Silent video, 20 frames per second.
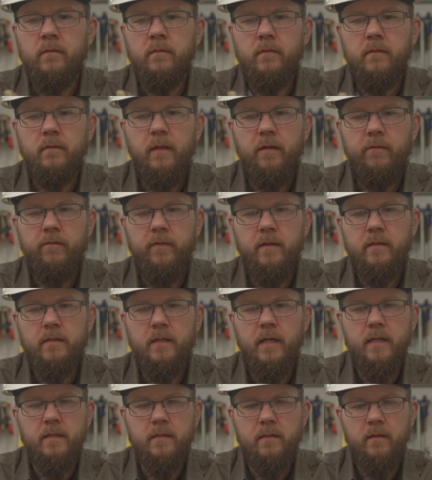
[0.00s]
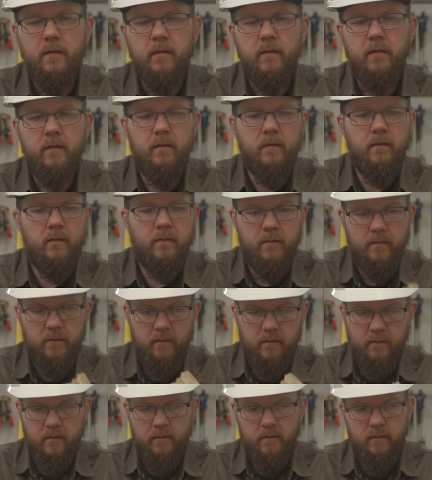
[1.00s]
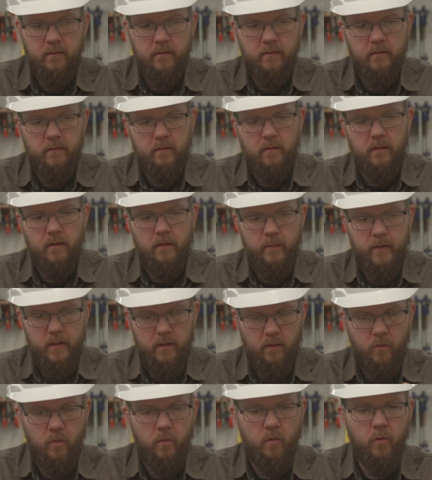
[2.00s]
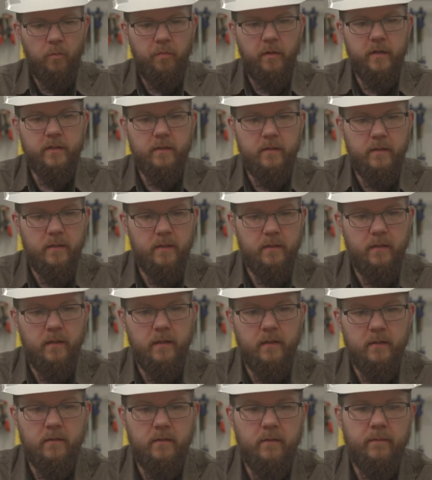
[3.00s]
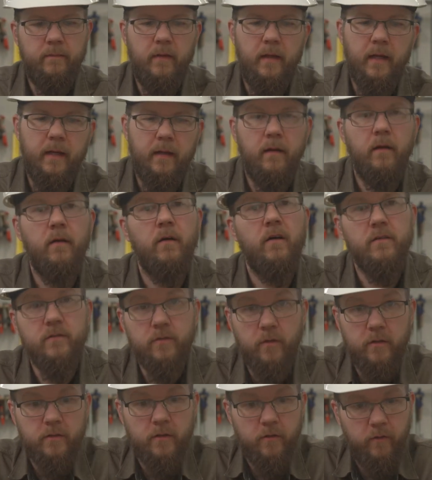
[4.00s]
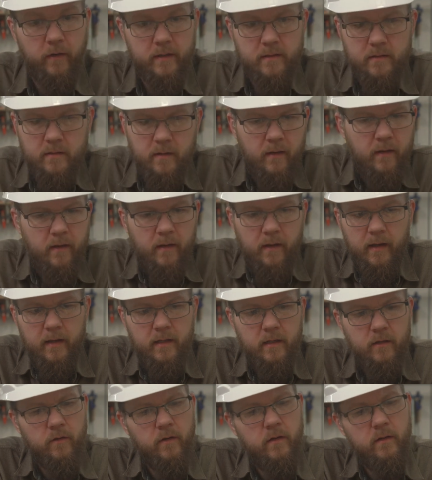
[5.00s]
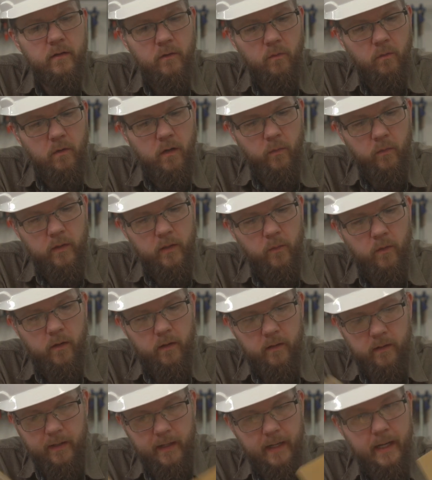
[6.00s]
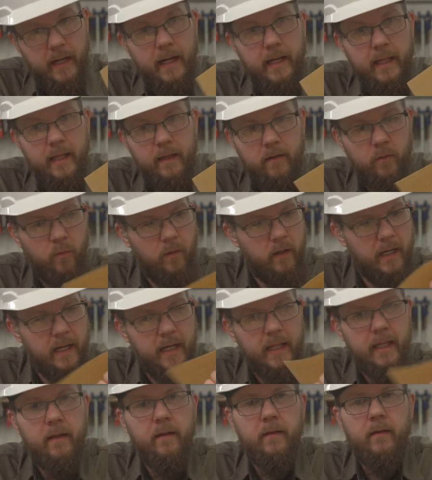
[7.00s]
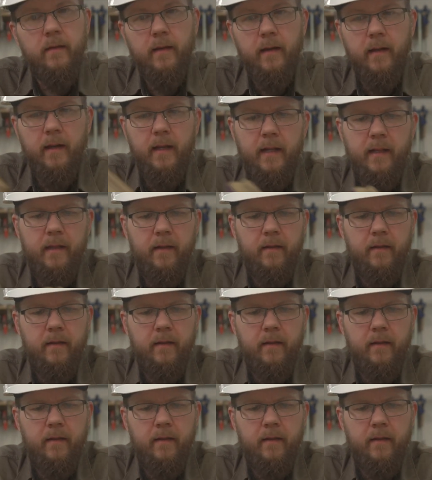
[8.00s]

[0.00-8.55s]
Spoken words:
Isn't that fantastic? I made a whole bunch of these things. I got all sorts of grits. Any grit you want. What do you want? You got 80? You want 80? I got 80.